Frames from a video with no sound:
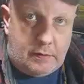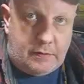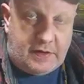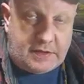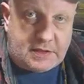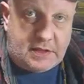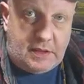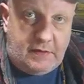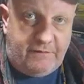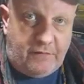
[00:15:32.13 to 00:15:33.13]
That's
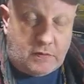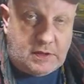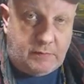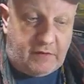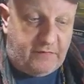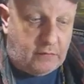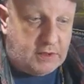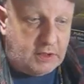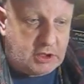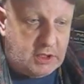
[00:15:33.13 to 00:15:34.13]
the
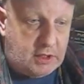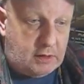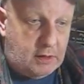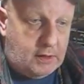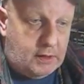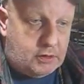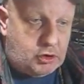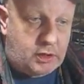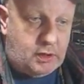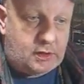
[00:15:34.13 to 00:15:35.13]
14x14 shell
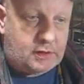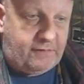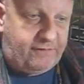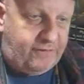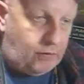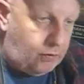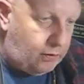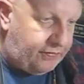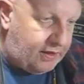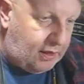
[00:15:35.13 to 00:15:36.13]
drilled for
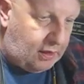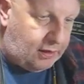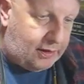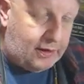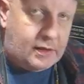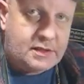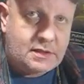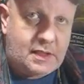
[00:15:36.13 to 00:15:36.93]
the lugs.